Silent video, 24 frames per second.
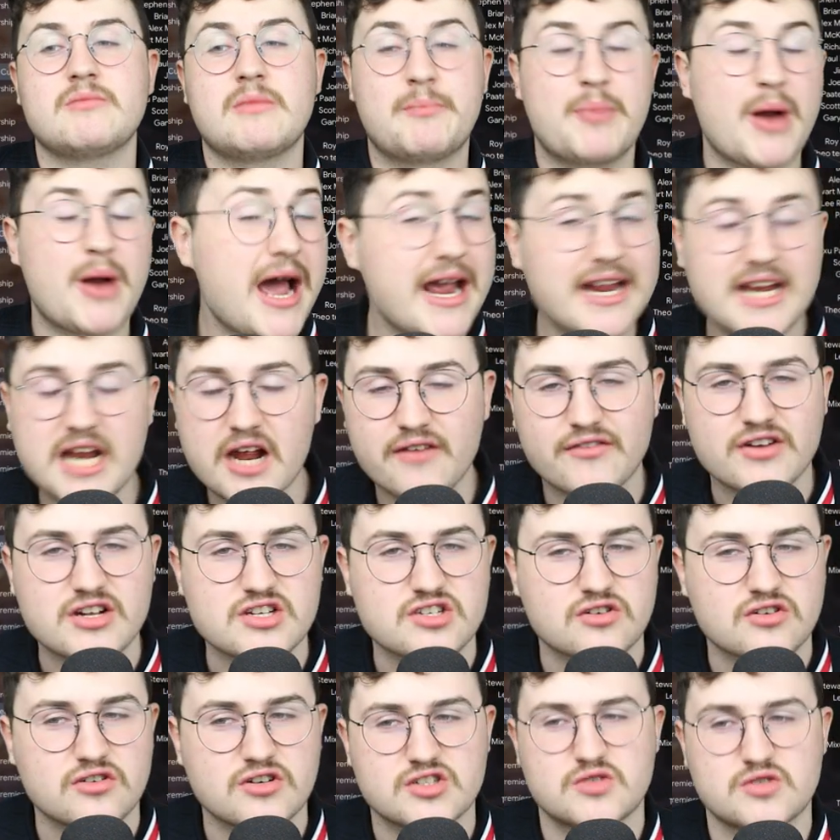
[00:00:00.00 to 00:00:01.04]
Brian Evans
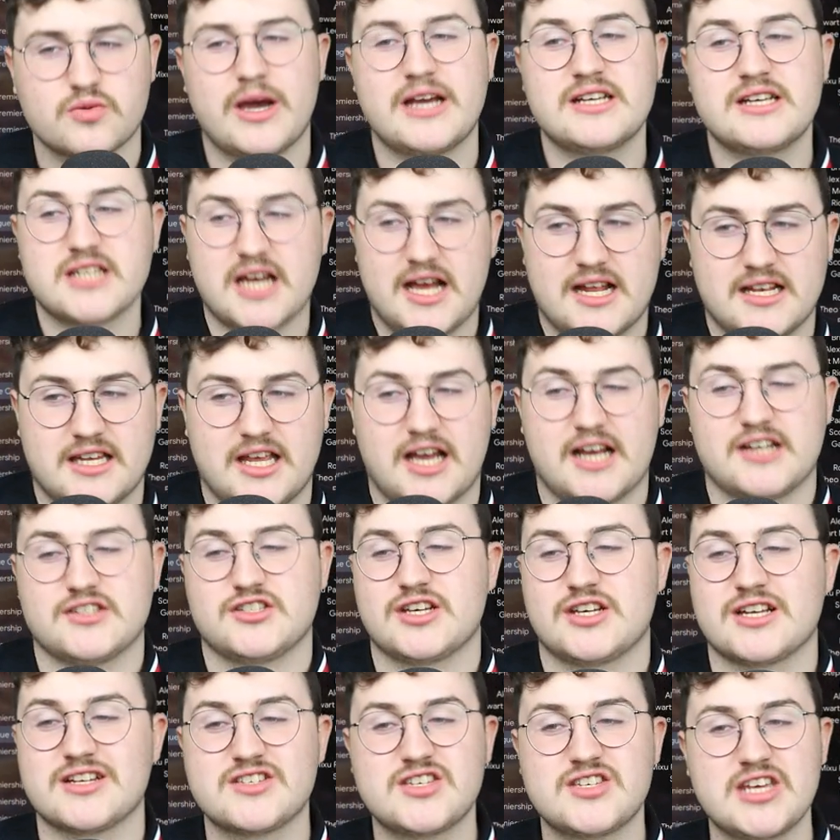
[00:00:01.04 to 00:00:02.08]
scored twice. And as
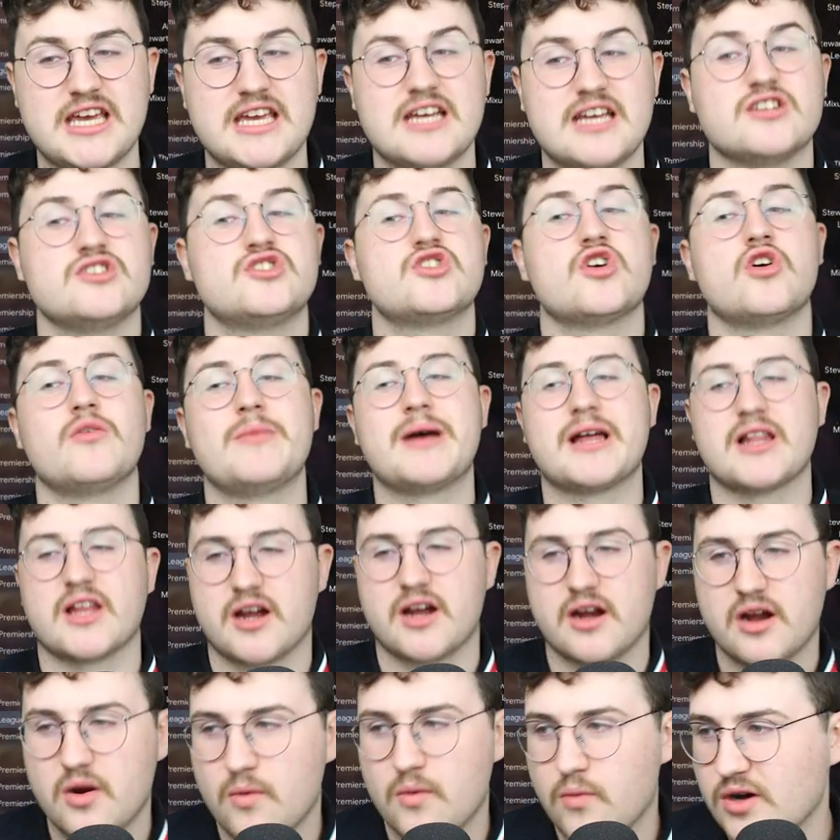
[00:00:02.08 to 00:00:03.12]
you can see, Joe
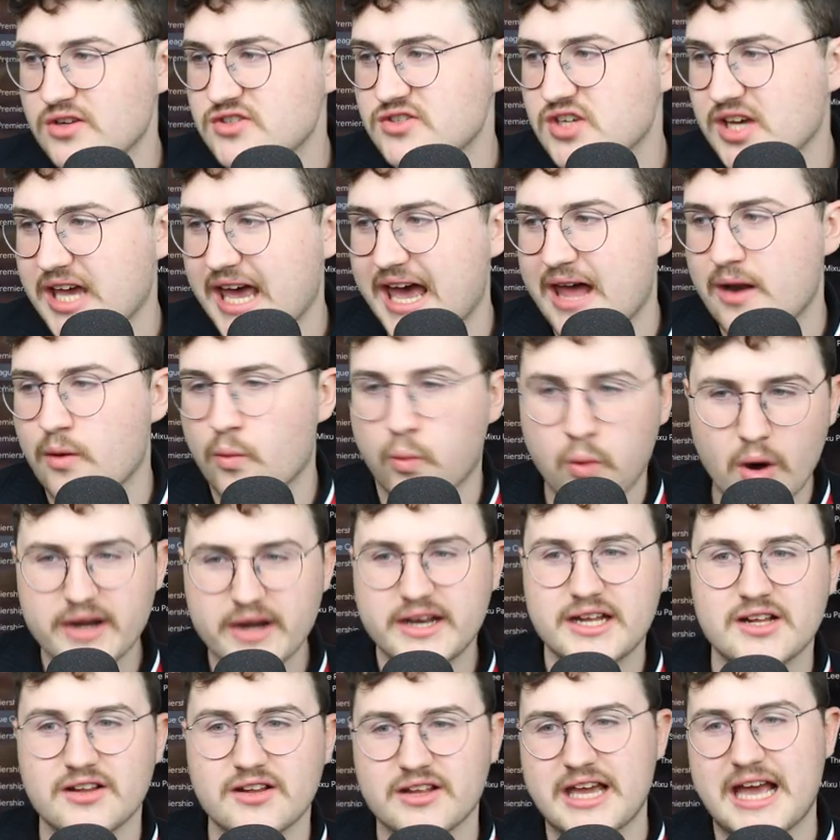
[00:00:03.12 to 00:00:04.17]
Miller, once again,
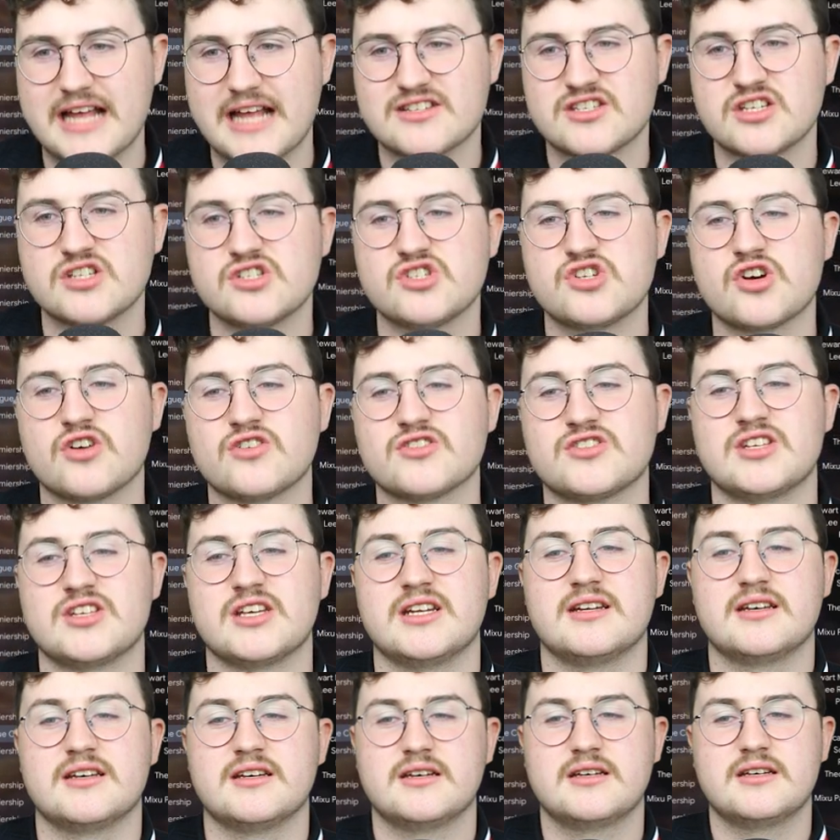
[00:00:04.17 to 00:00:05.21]
1-0 against St
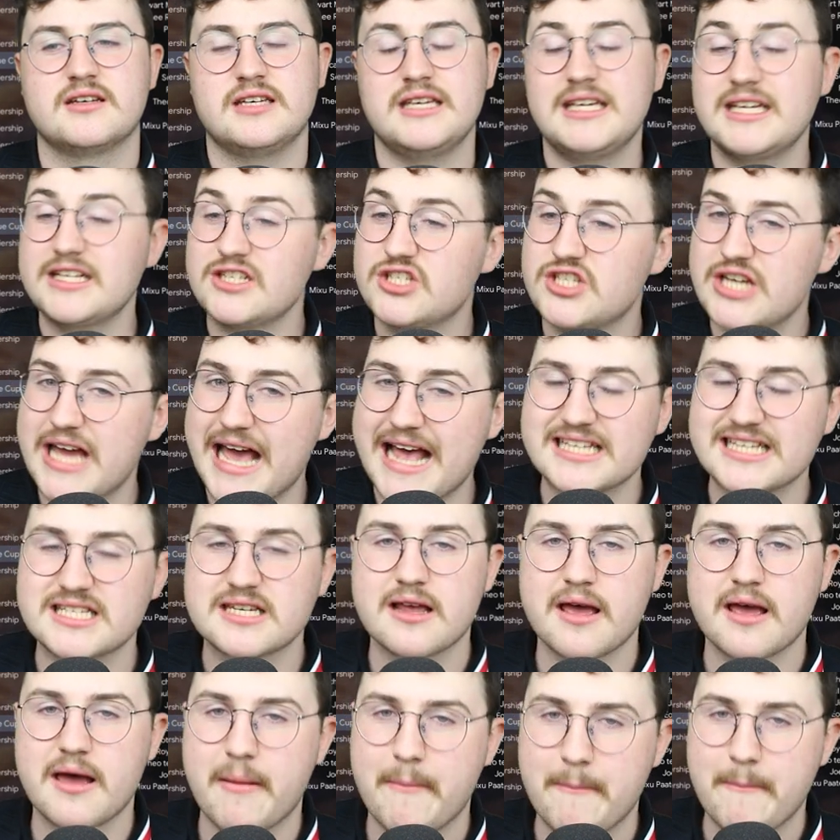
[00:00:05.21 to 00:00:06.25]
Johnstone. Ian Jess
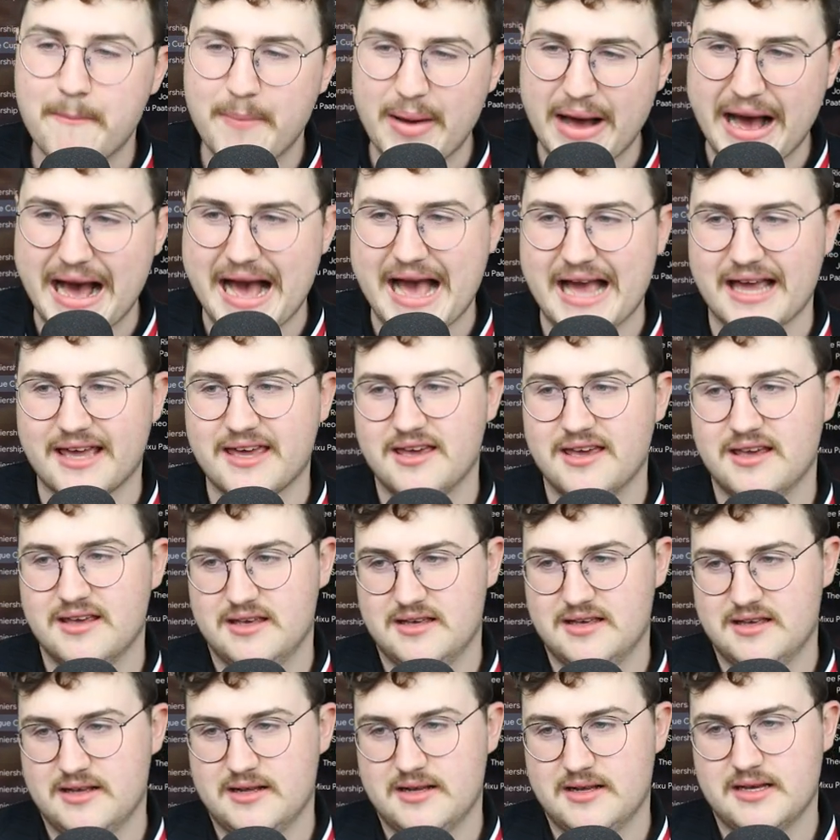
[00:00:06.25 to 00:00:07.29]
back.
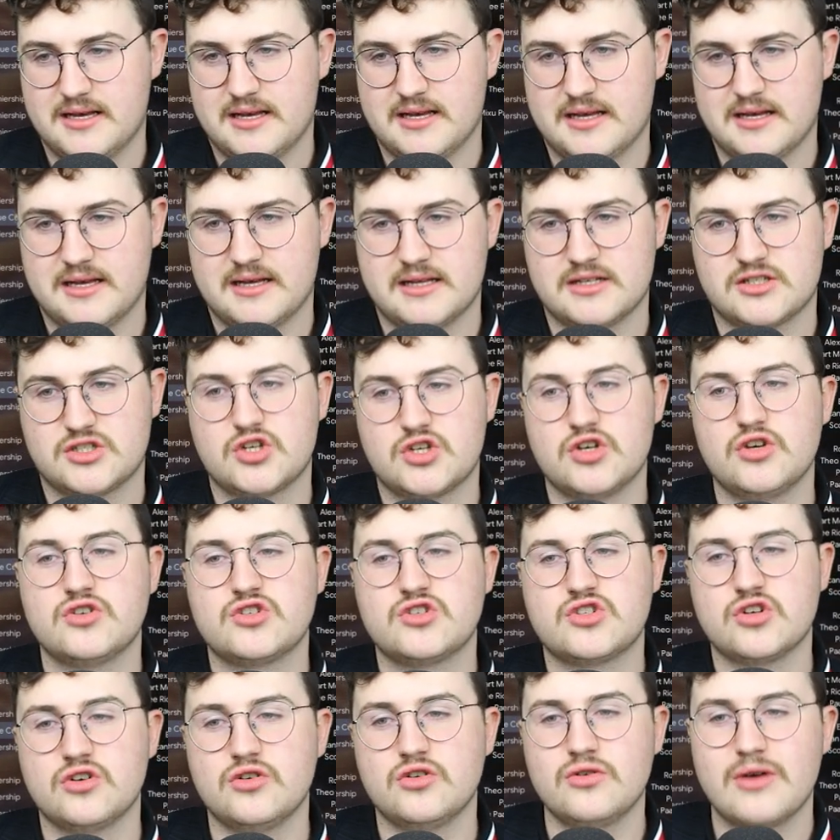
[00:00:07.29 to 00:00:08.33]

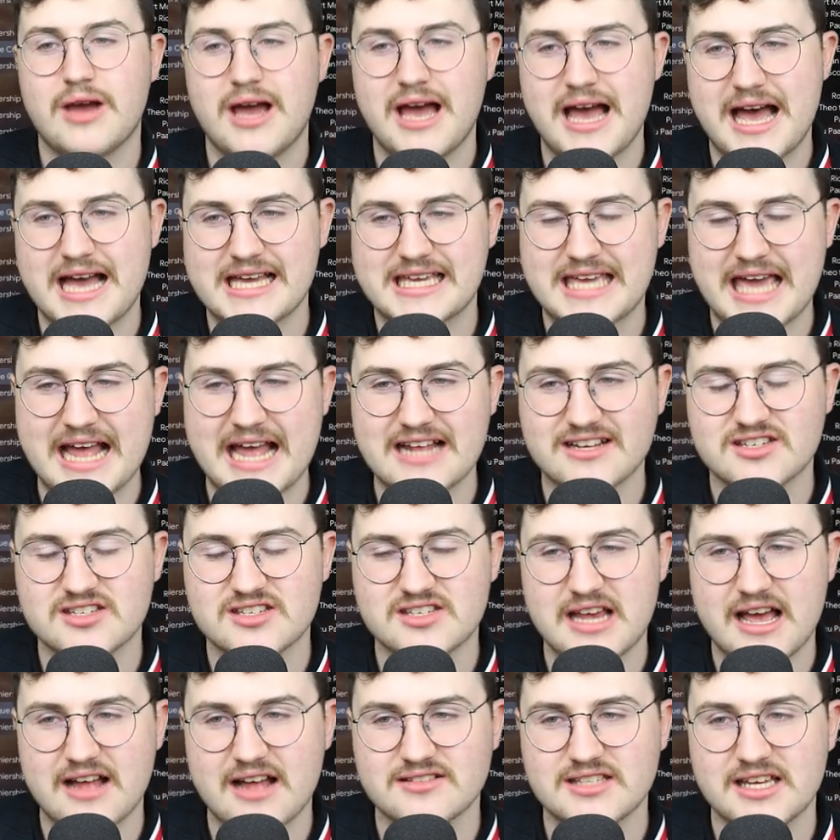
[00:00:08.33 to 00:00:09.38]
2-2 against
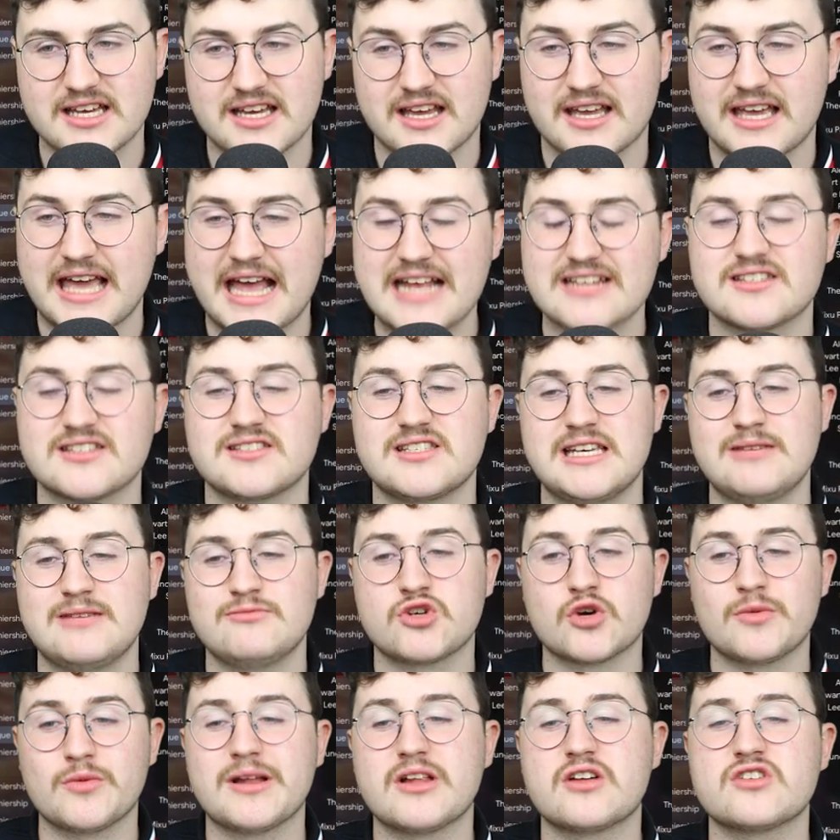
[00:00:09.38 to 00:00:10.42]
Celtic, against the team
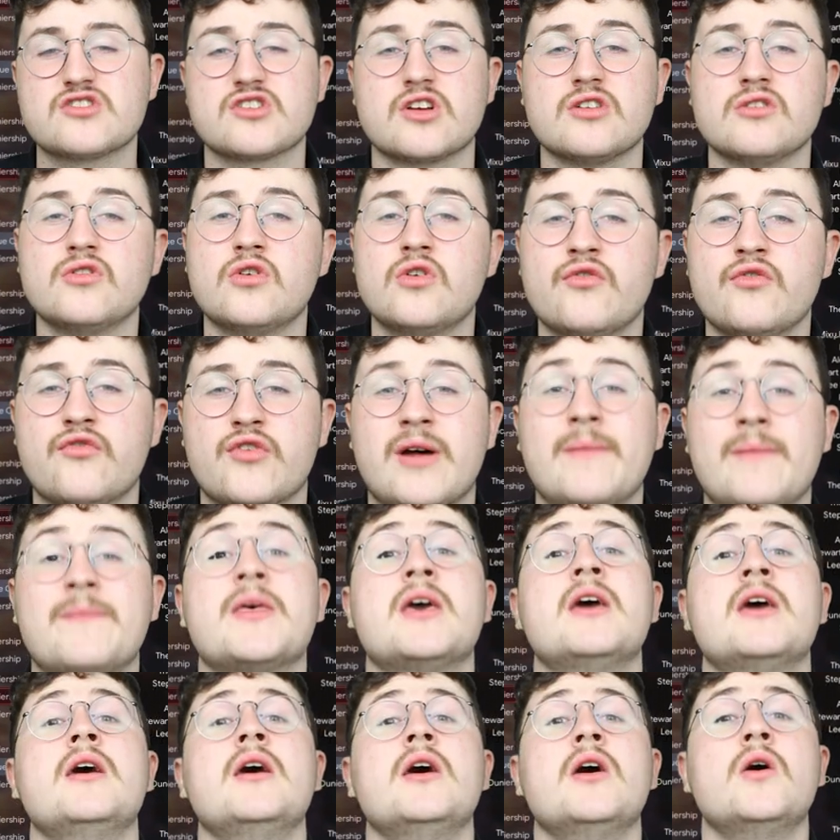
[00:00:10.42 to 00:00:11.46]
Joe Miller's on loan from.
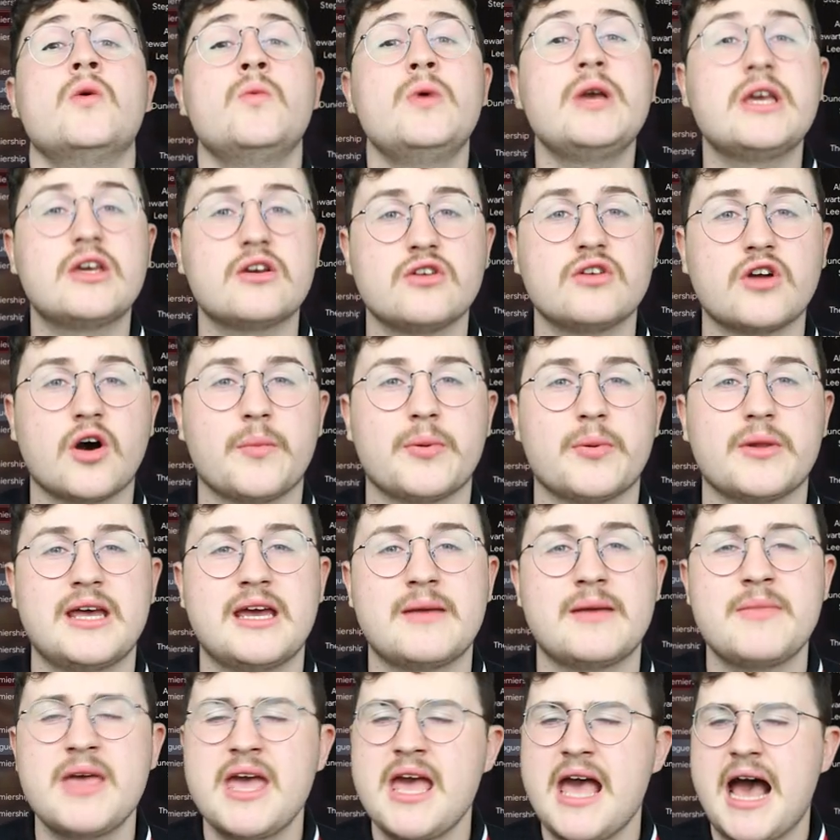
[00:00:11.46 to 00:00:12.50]
We could not play
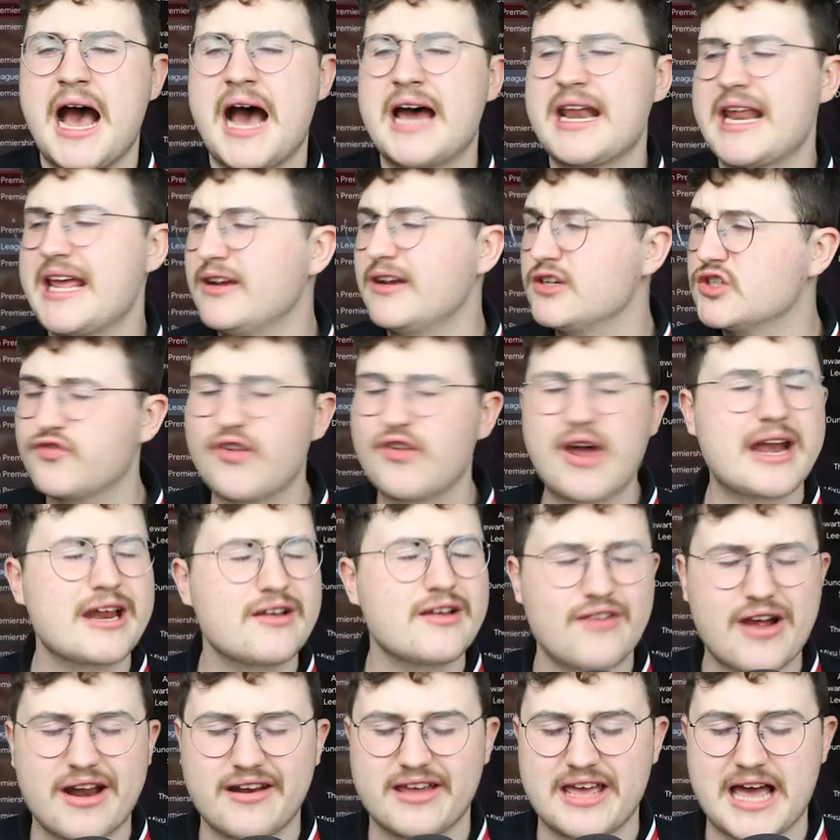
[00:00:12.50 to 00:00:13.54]
him, and it was very,
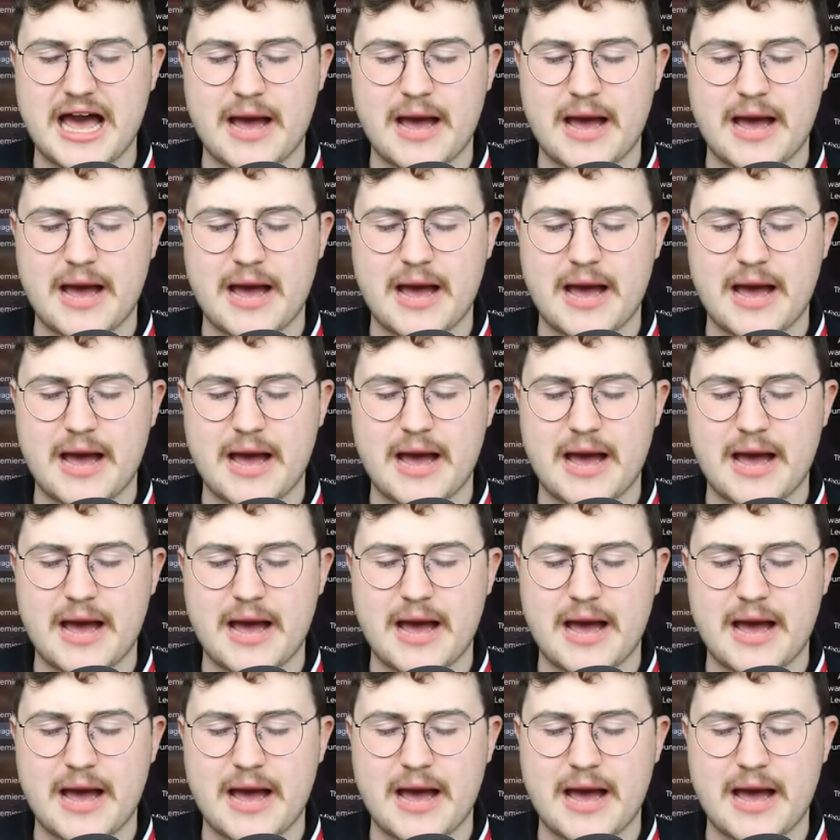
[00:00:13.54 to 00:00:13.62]
very